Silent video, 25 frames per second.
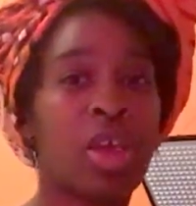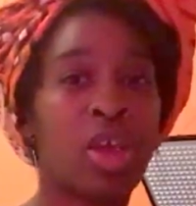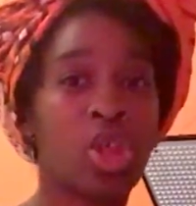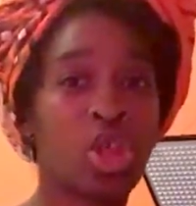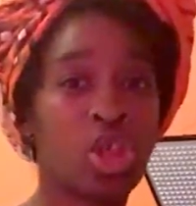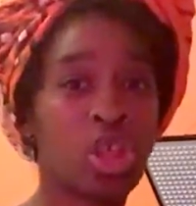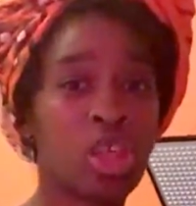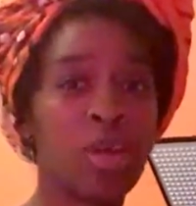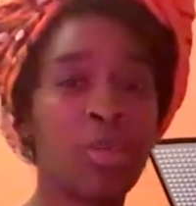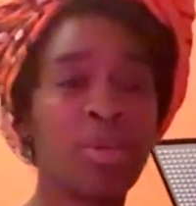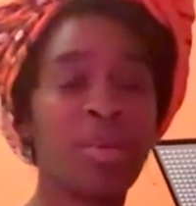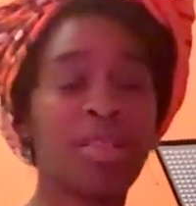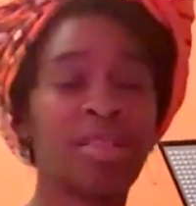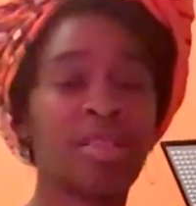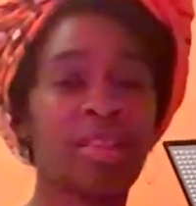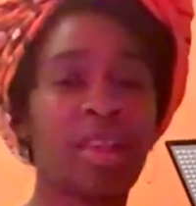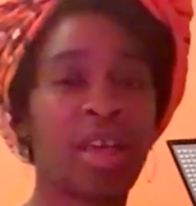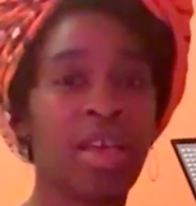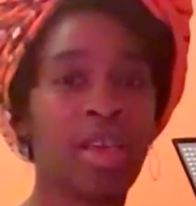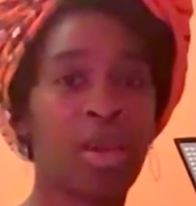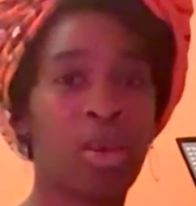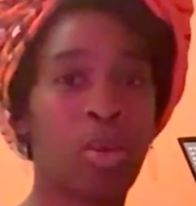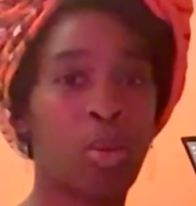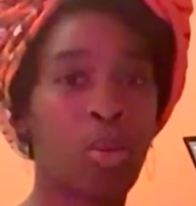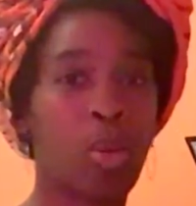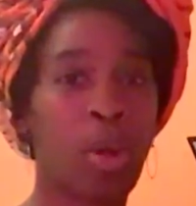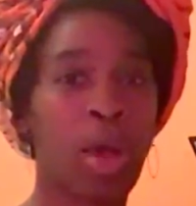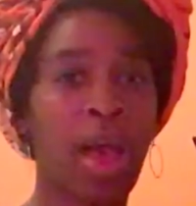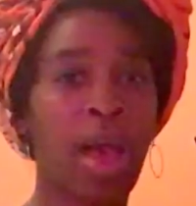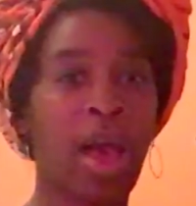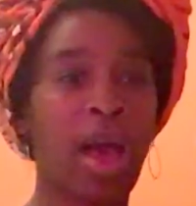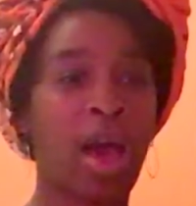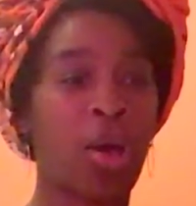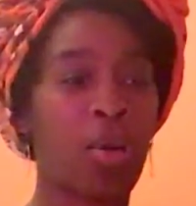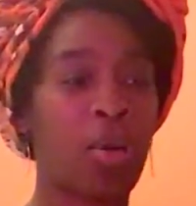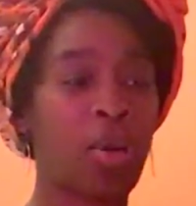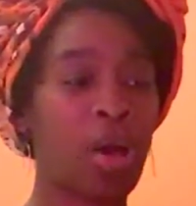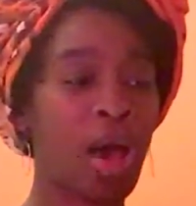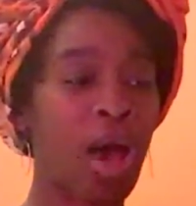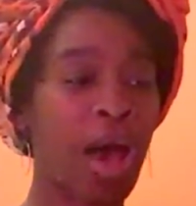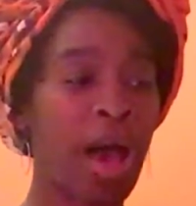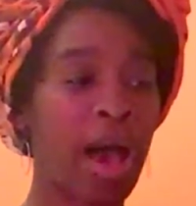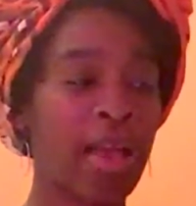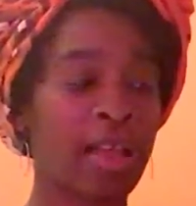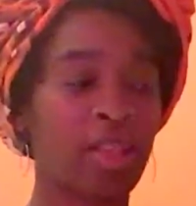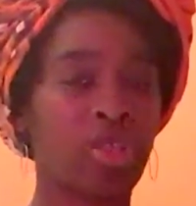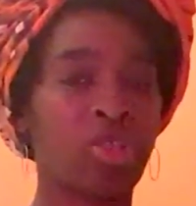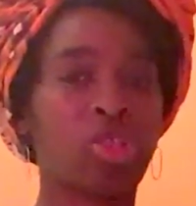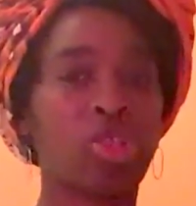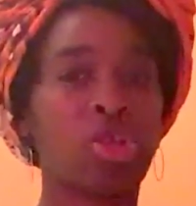She was like, wow,
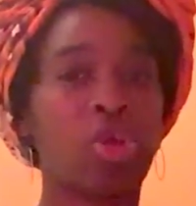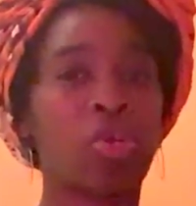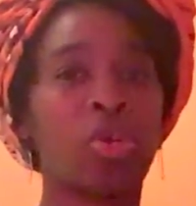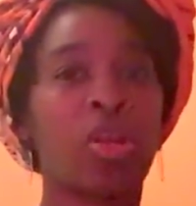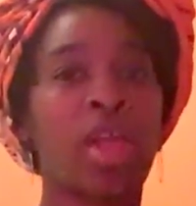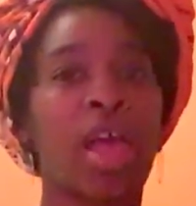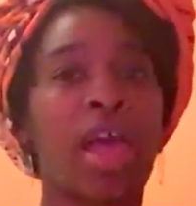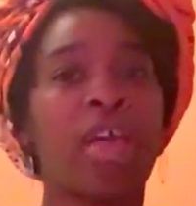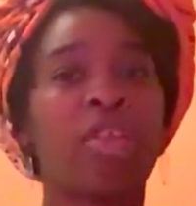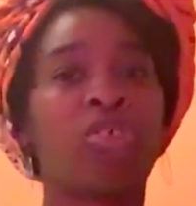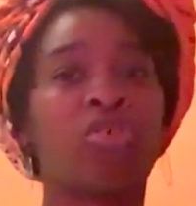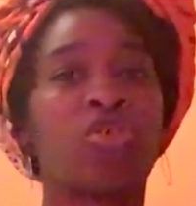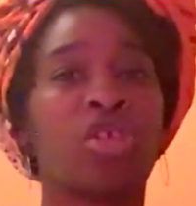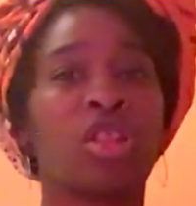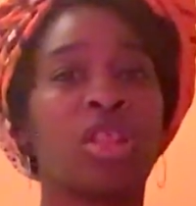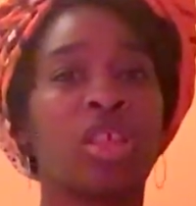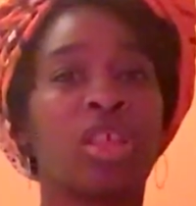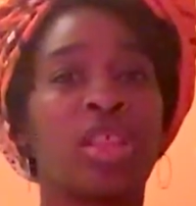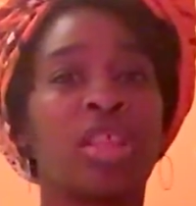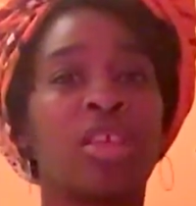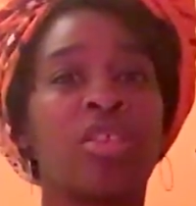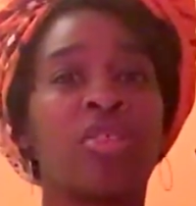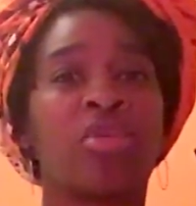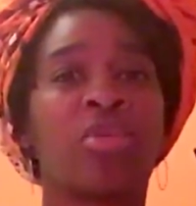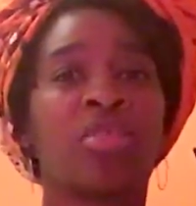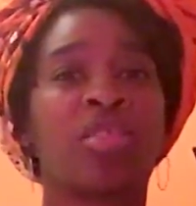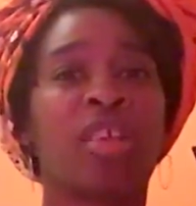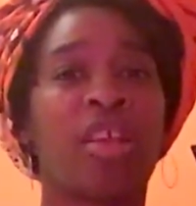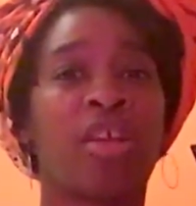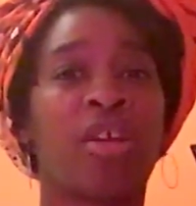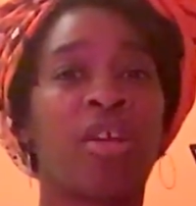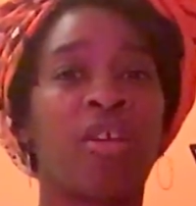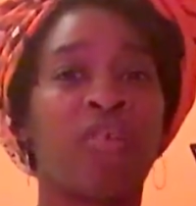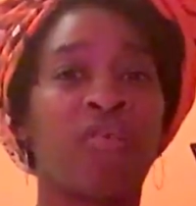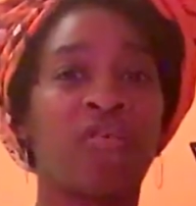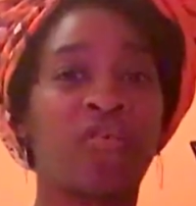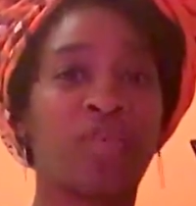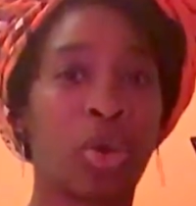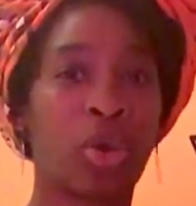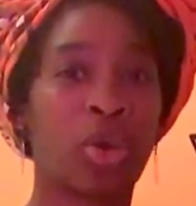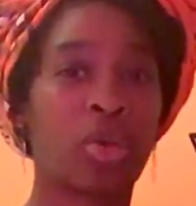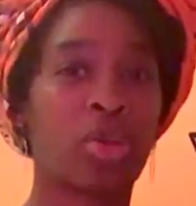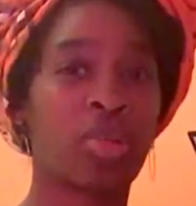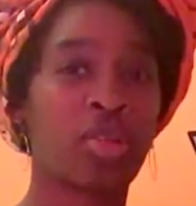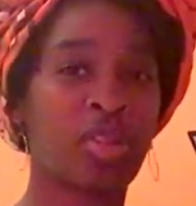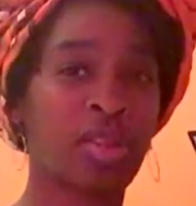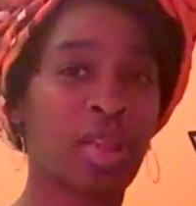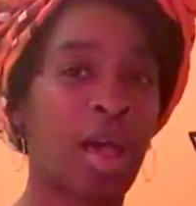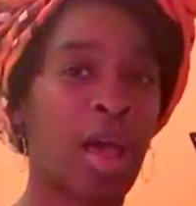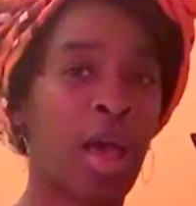cotton. So naturally, this was like her
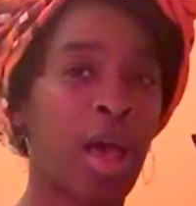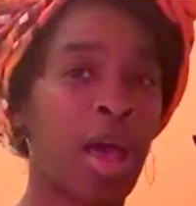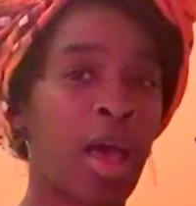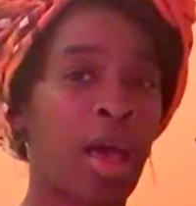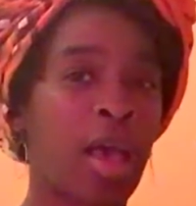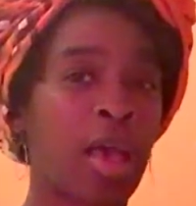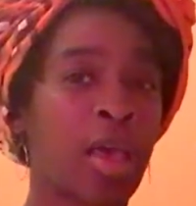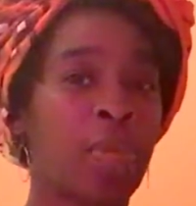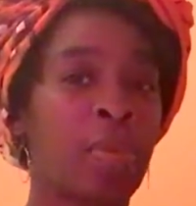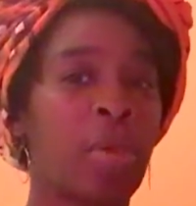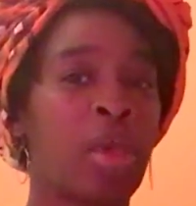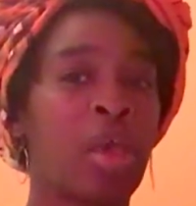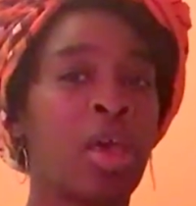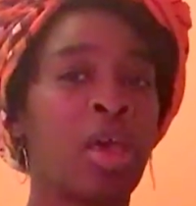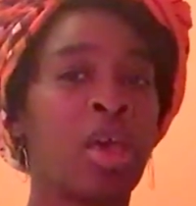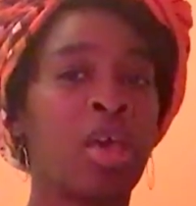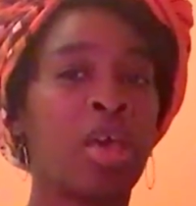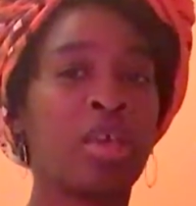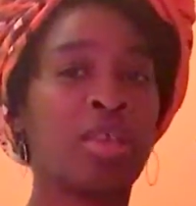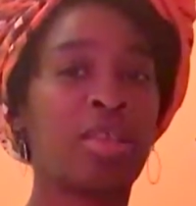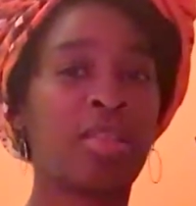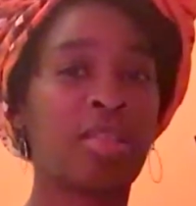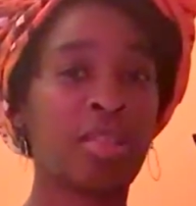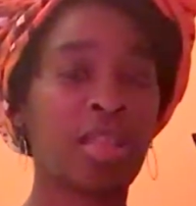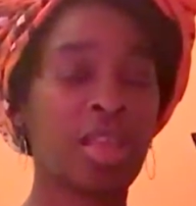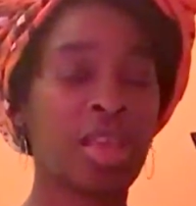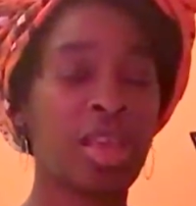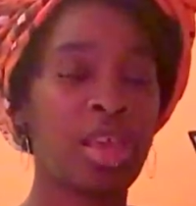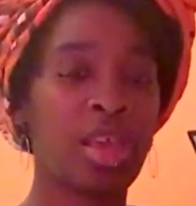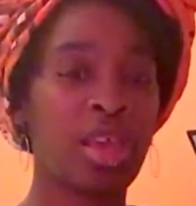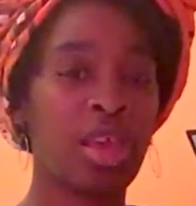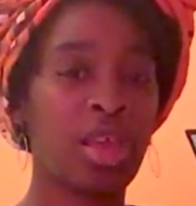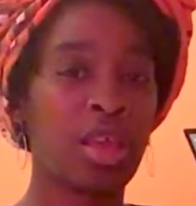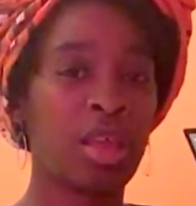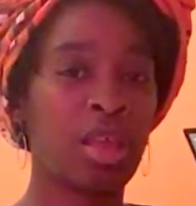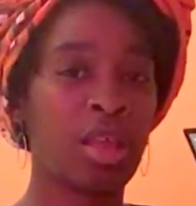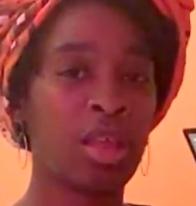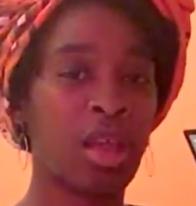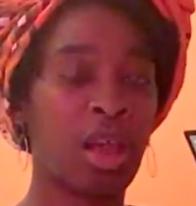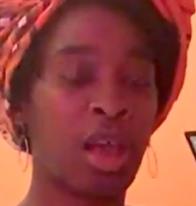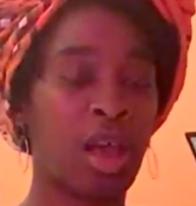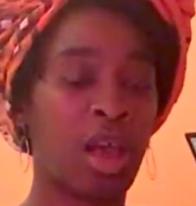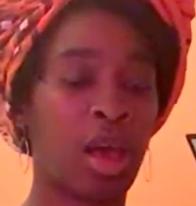first time seeing